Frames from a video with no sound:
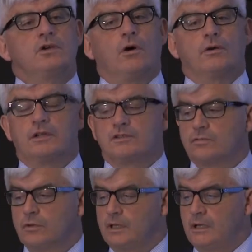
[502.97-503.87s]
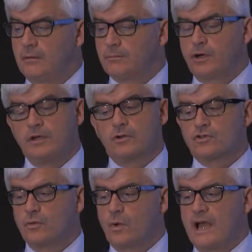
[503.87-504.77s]
audience will be pretty
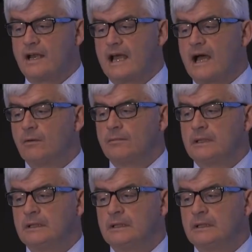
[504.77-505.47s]
much aware now,